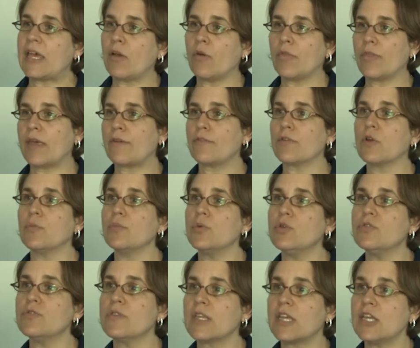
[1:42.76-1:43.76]
on their
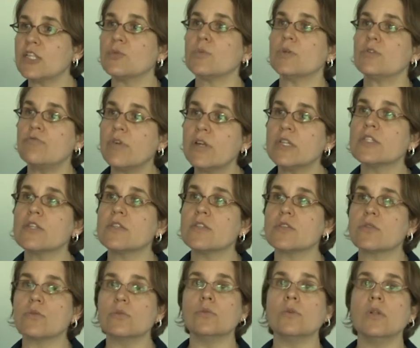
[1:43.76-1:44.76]
computer in the kitchen would run to the
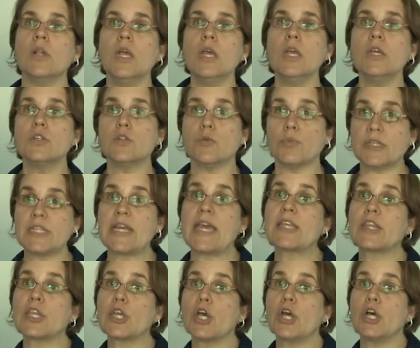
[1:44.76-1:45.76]
school to
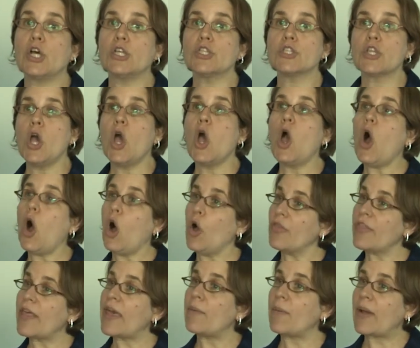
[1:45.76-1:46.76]
protect the girls
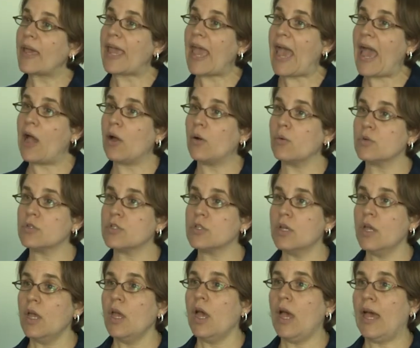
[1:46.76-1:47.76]
on their way out
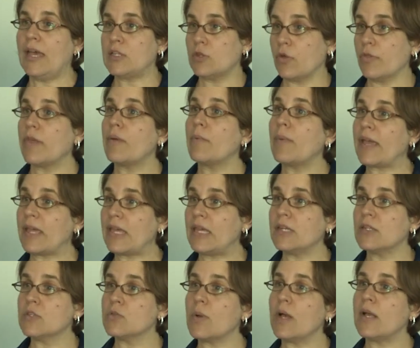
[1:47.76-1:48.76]
and on their way
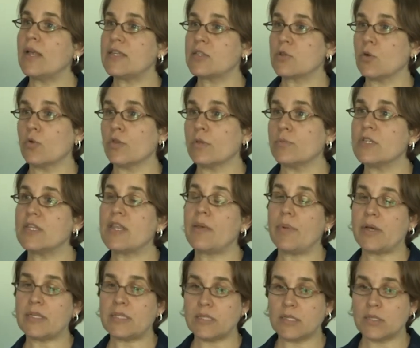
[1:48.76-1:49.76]
in as well, escort them to their
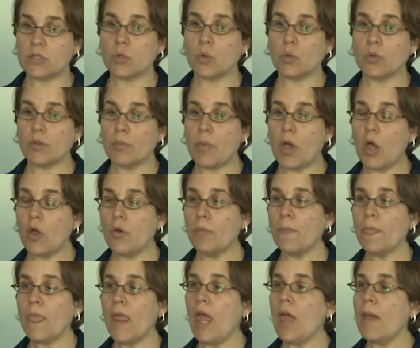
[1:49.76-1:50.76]
buses, escort them
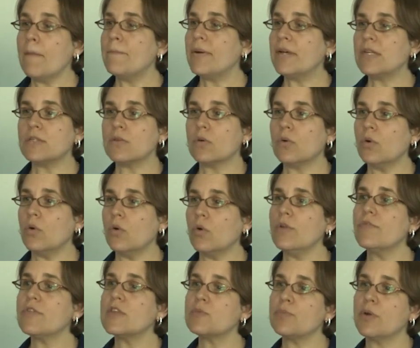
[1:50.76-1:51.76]
home. But all
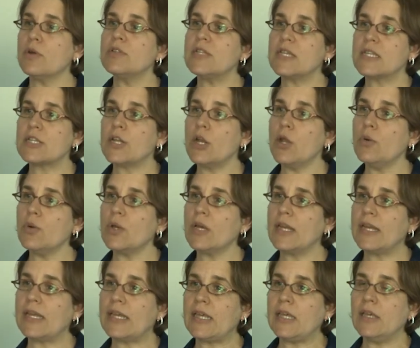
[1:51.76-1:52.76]
of this protest
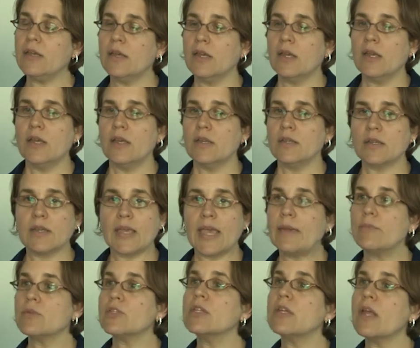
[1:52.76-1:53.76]
locally
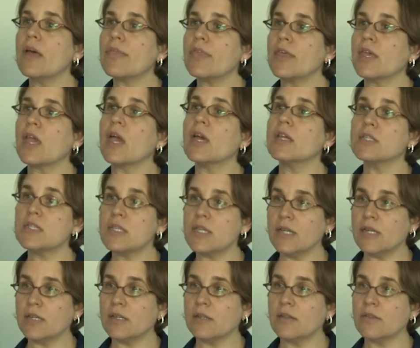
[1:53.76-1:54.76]
came to nothing
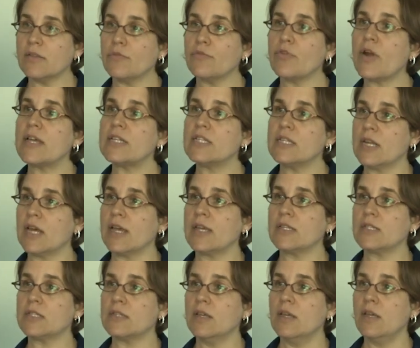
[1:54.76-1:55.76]
until the Friday
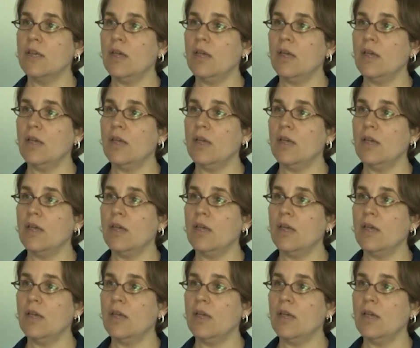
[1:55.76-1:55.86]
night